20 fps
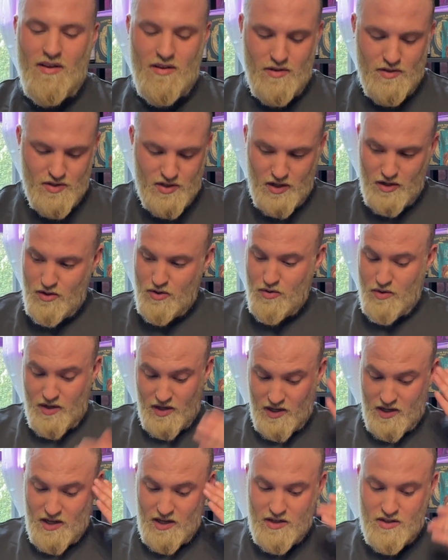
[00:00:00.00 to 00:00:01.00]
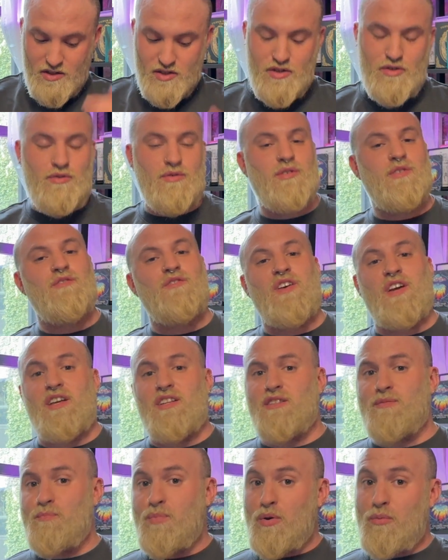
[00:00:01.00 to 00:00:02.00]
So, intuitive
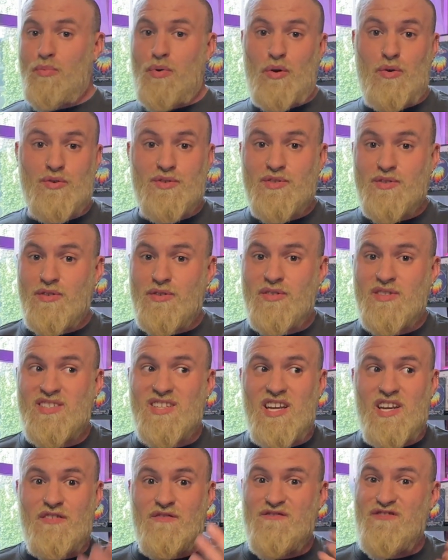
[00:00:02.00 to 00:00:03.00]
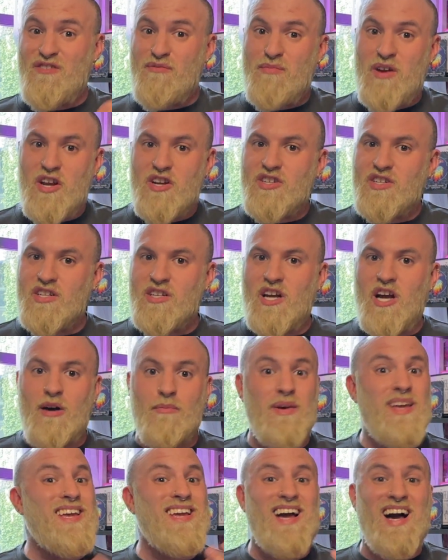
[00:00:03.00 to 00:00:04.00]
hits, proposals, information
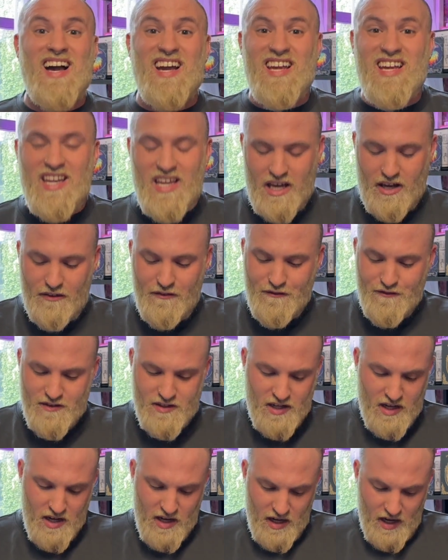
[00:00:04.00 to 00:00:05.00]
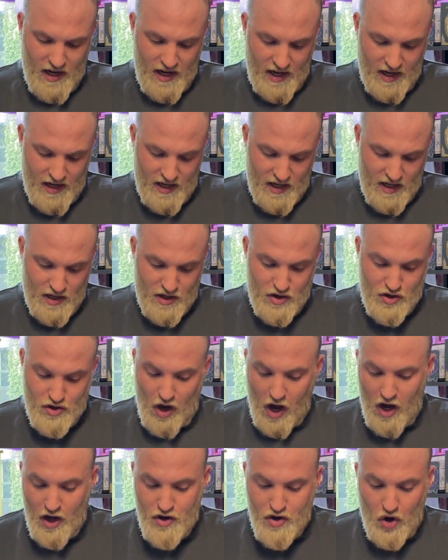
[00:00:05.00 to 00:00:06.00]
coming, a gift,
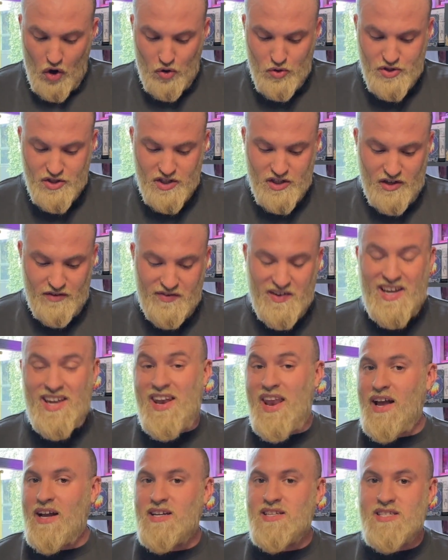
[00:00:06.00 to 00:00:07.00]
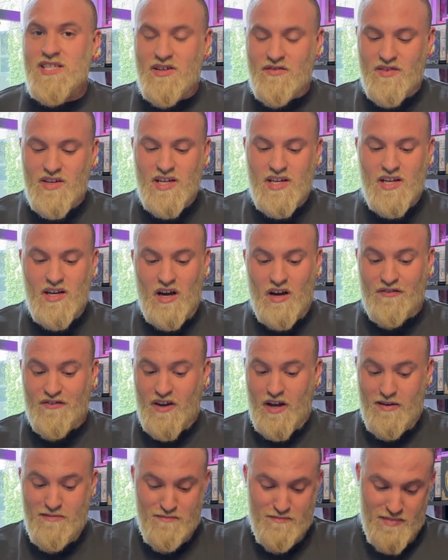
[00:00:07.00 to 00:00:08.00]
a notion of connectivity, of
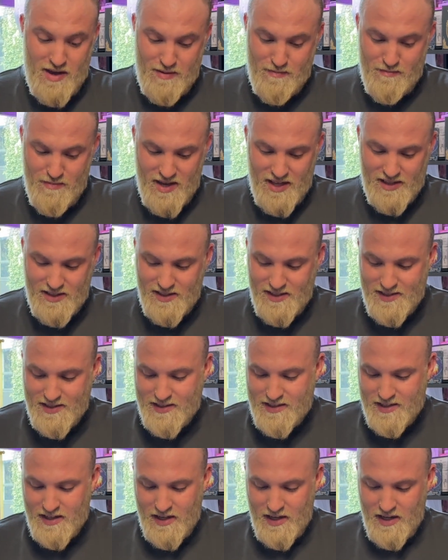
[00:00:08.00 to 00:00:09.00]
commitments,